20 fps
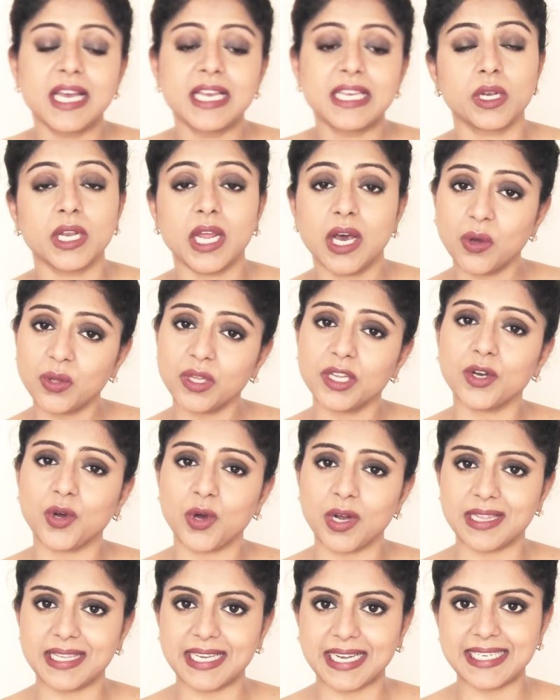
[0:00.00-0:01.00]
Now that
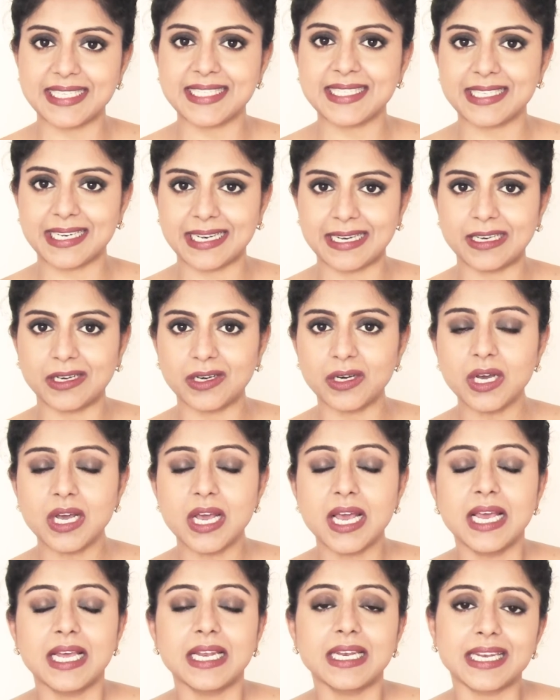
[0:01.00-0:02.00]
all that is clear,
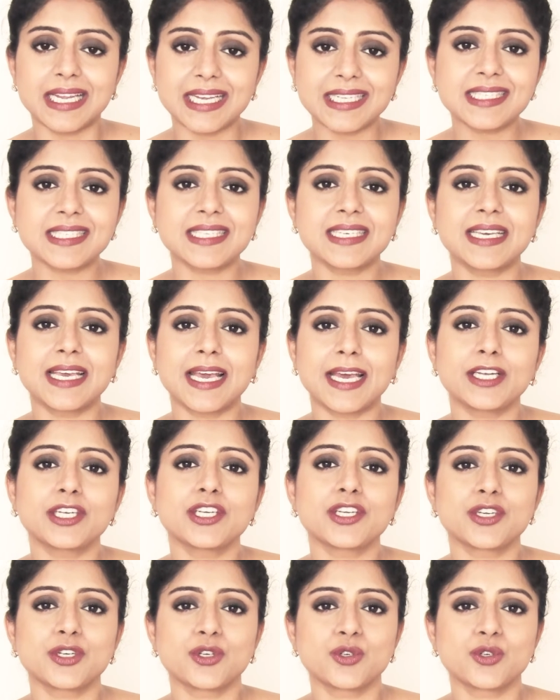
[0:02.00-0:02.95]
let's get